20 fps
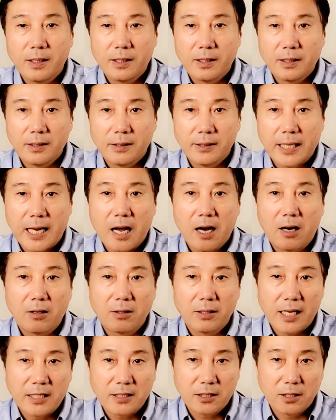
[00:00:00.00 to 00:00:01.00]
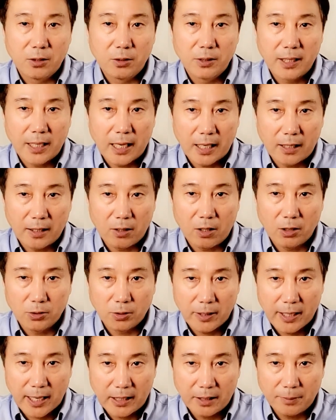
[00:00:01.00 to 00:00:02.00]
Now let's look at
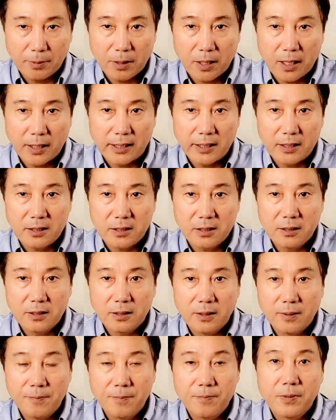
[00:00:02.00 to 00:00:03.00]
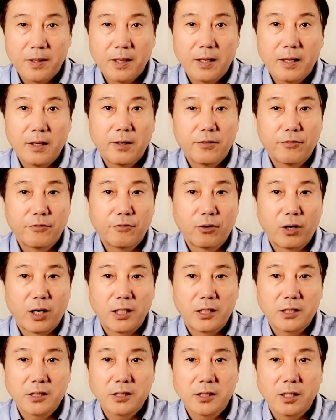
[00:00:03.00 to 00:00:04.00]
autoantibodies.
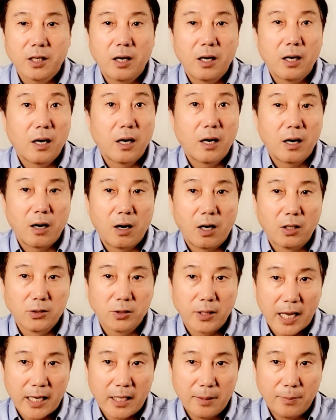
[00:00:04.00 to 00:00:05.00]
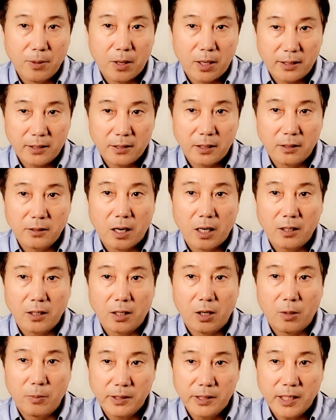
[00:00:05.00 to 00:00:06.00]
First, autoantibodies are not
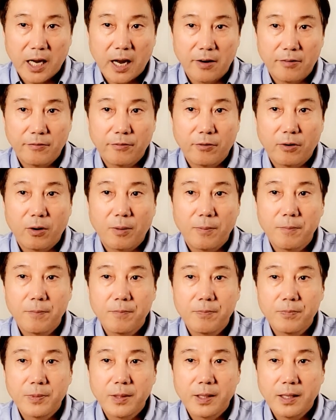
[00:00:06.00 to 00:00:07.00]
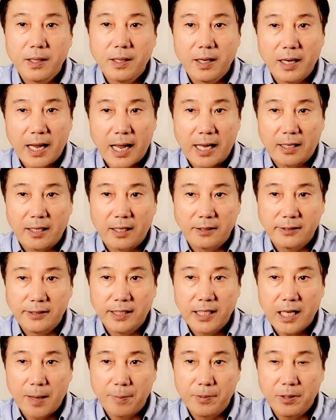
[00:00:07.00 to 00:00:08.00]
always harmful, and they
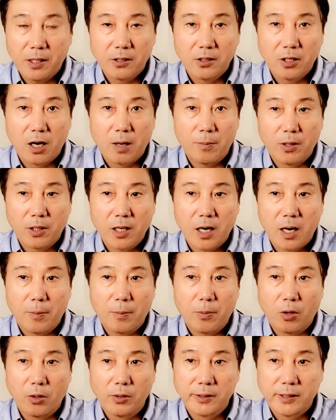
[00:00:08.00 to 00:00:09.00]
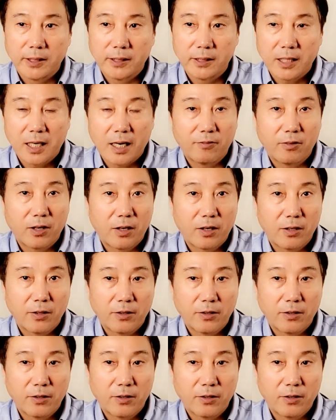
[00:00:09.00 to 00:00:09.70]
can be a normal component of our